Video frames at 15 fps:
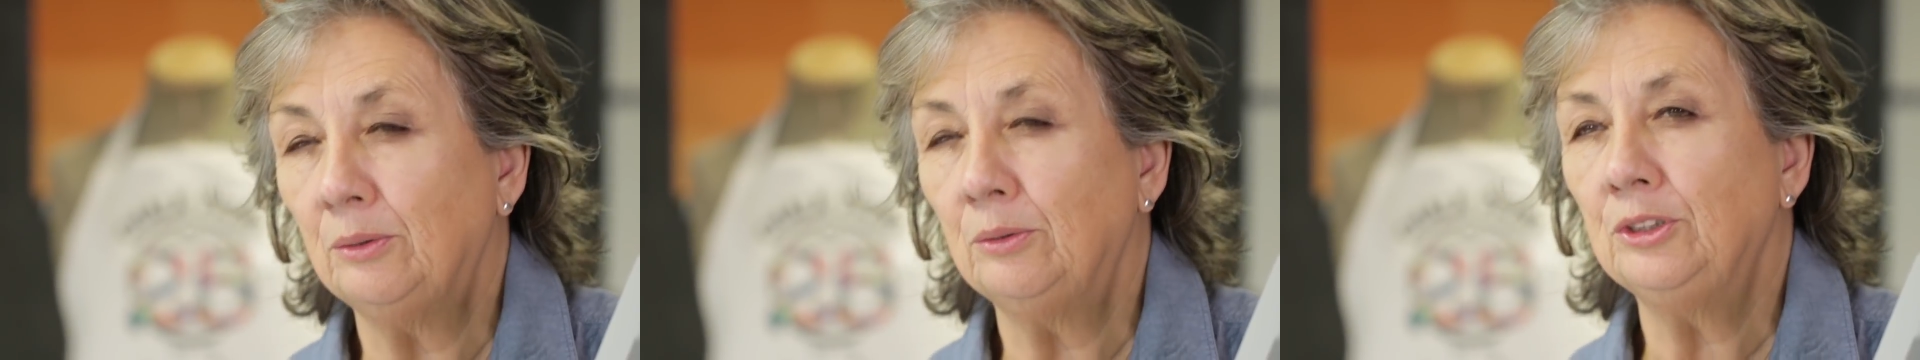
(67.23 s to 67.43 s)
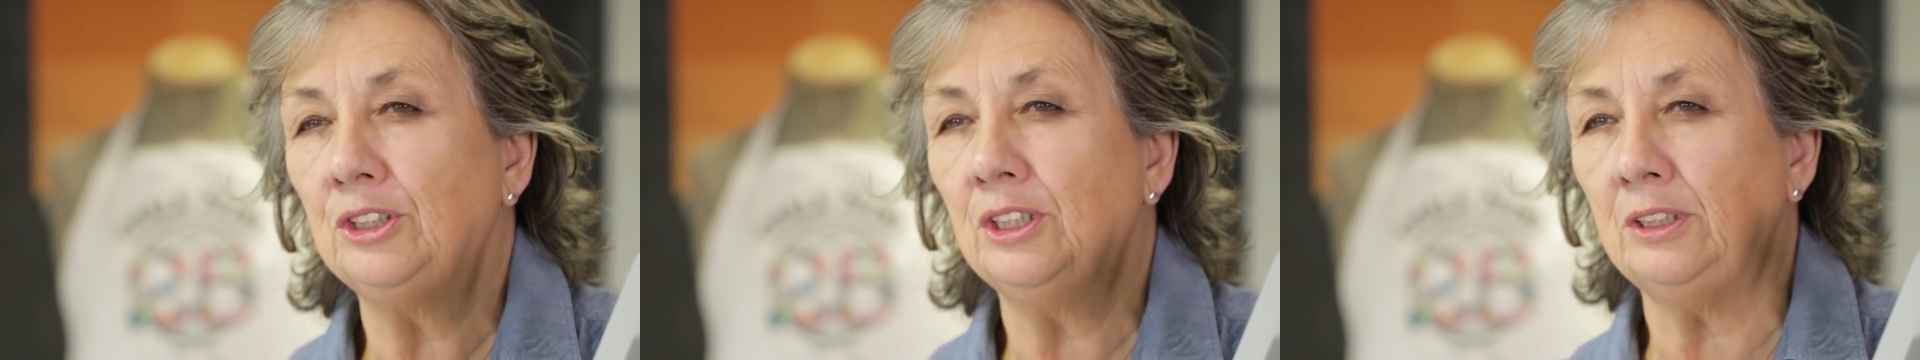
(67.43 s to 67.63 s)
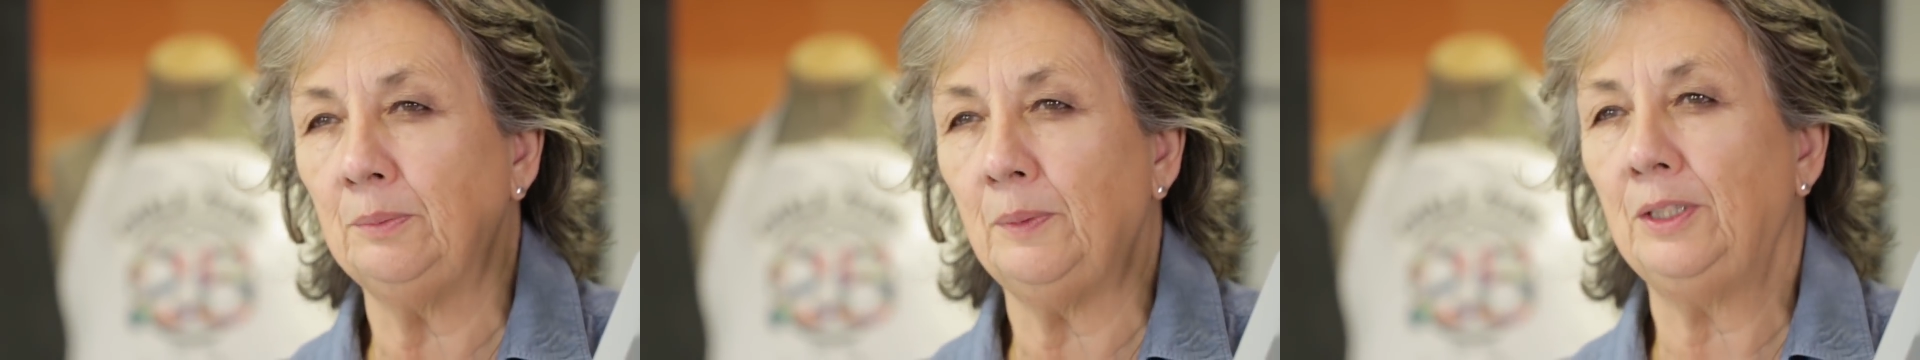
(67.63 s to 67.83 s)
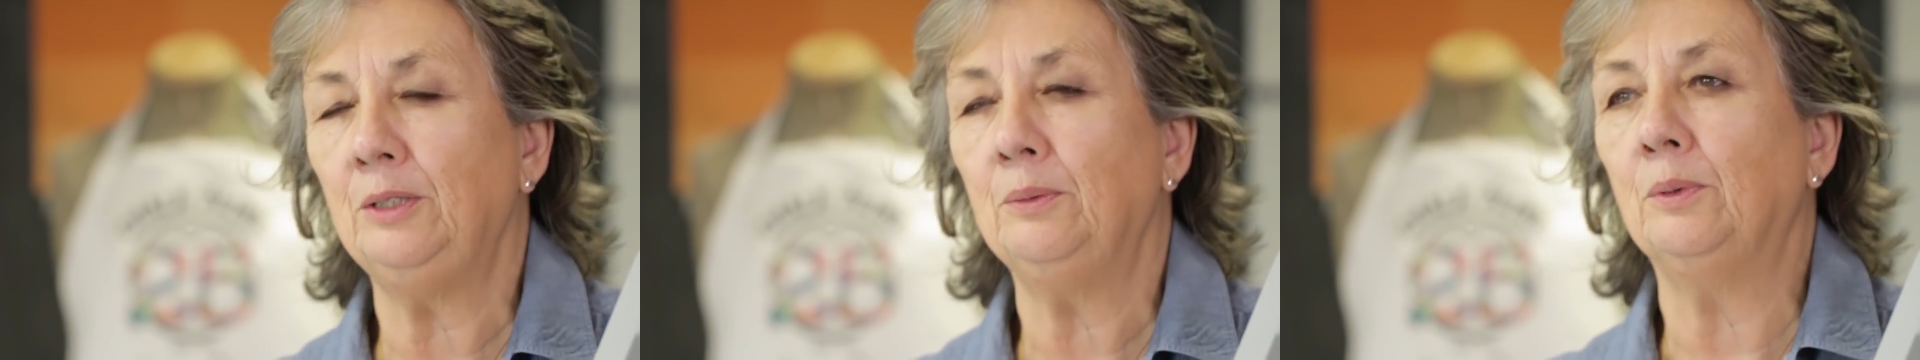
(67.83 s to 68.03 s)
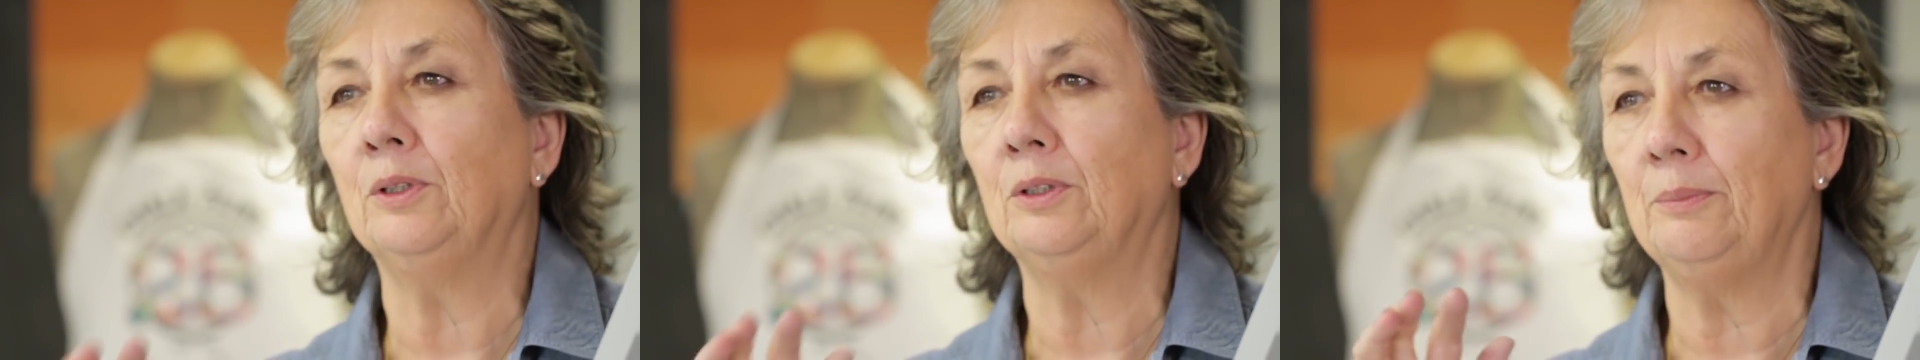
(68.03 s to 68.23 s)
or just when
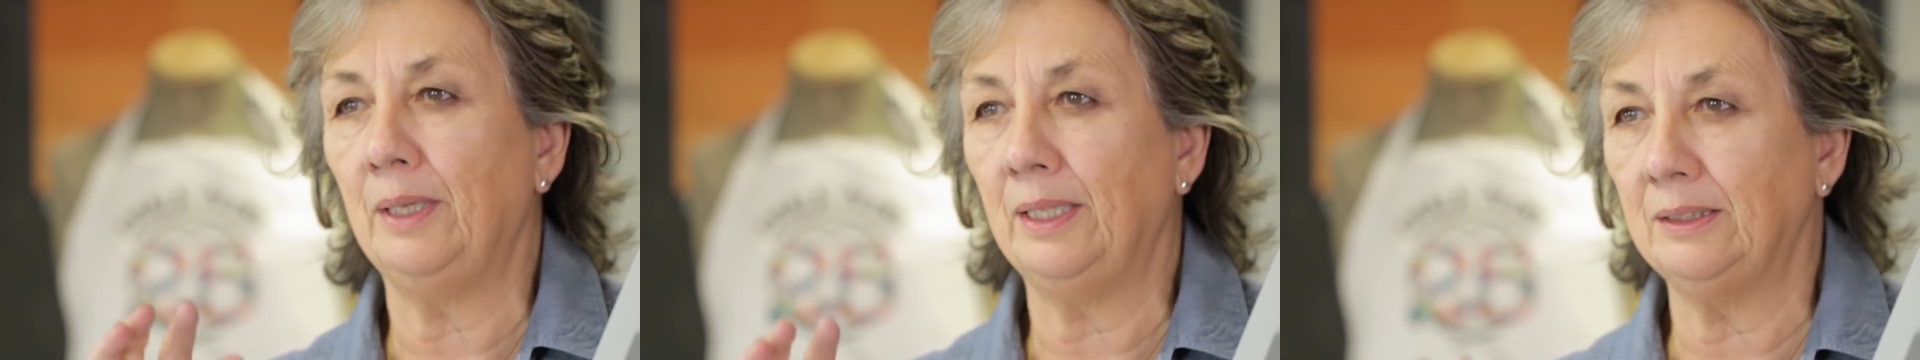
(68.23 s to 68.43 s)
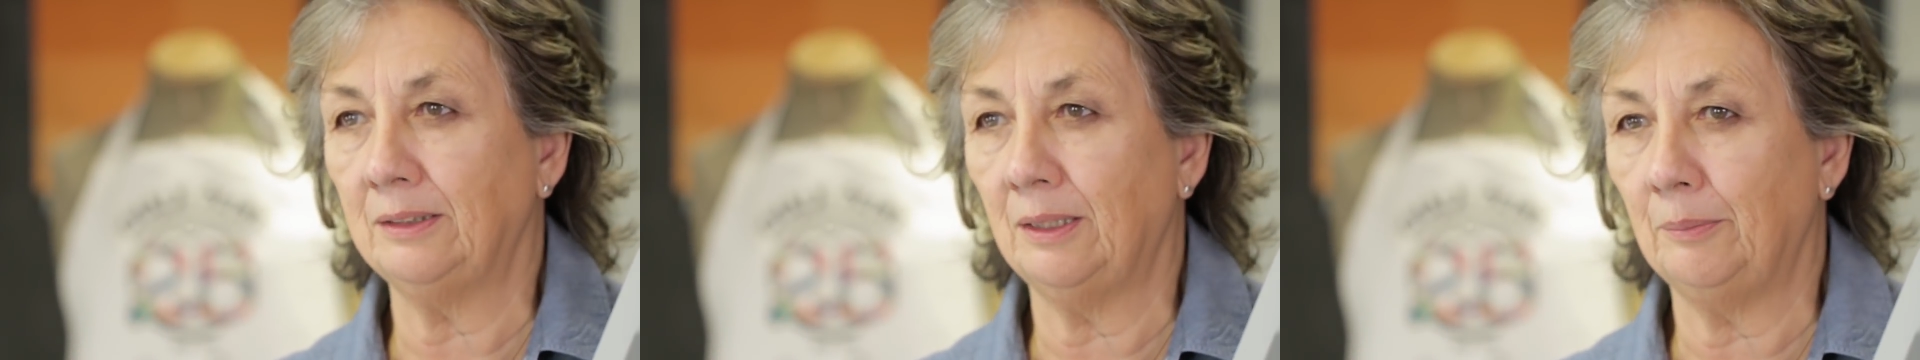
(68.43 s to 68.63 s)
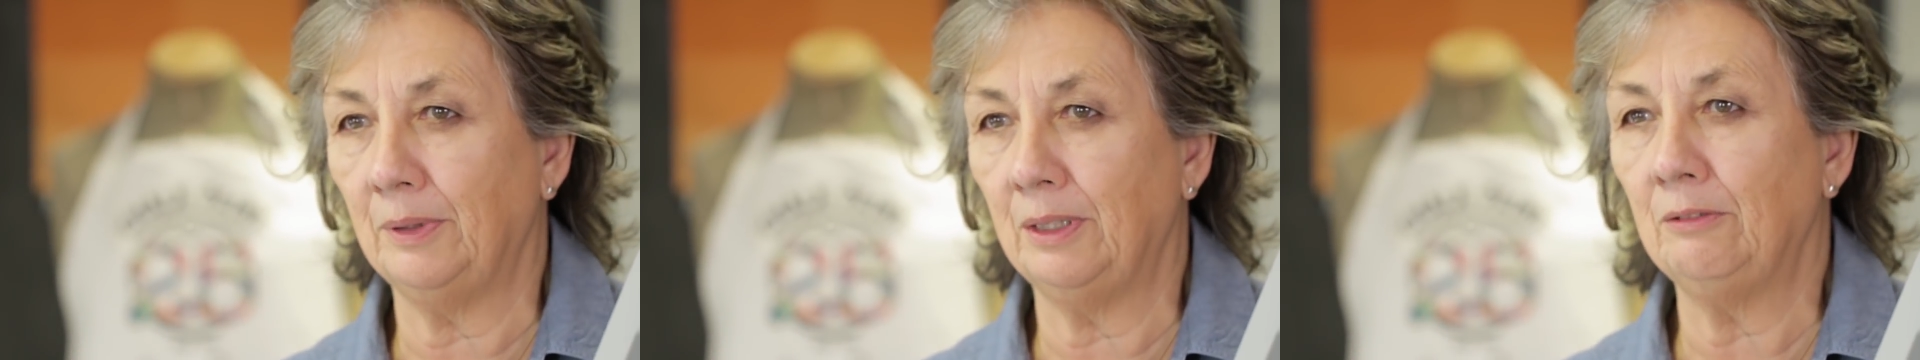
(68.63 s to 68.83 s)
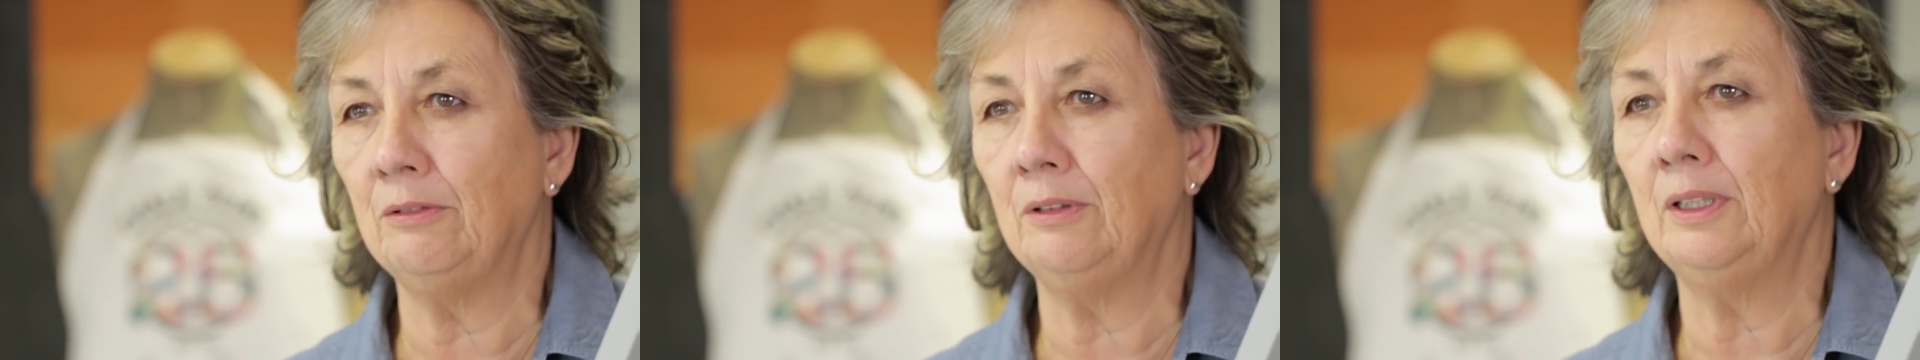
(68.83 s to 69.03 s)
you want to make something